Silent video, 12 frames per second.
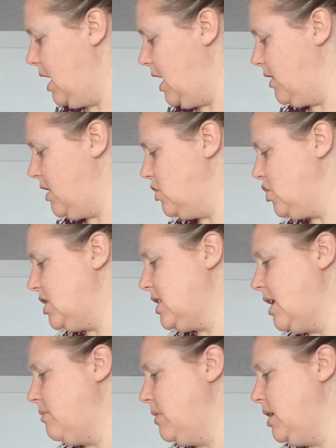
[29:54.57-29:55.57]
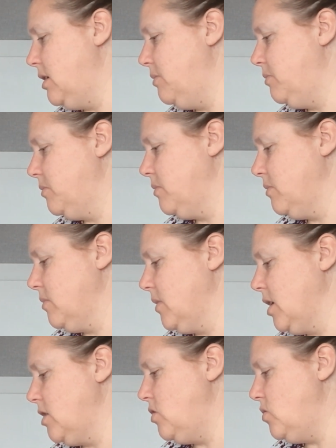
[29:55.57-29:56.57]
And then she sent me
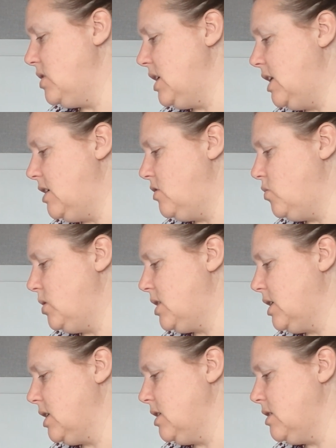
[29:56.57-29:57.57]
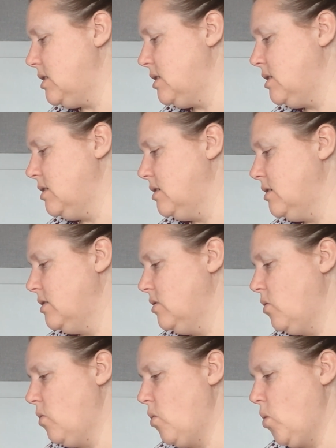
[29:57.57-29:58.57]
New Zealand Whittaker's
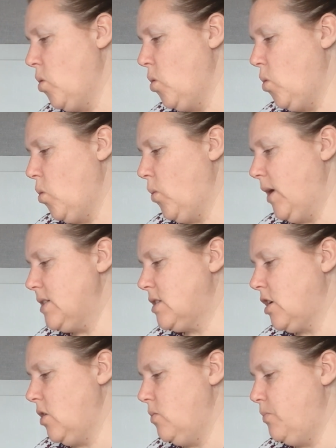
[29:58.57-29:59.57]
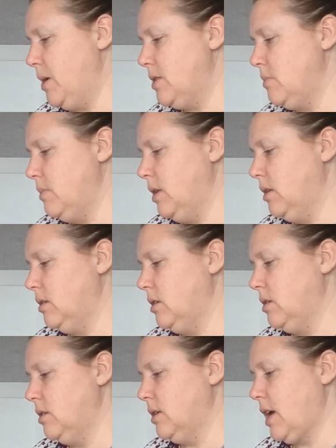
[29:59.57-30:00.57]
Westcoat
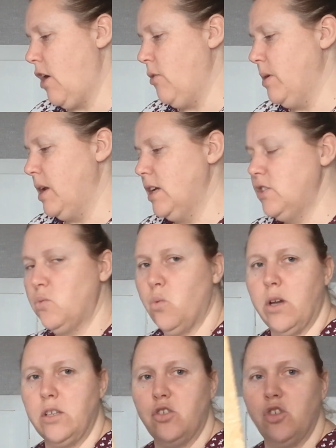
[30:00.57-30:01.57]
Buttermilk caramelized white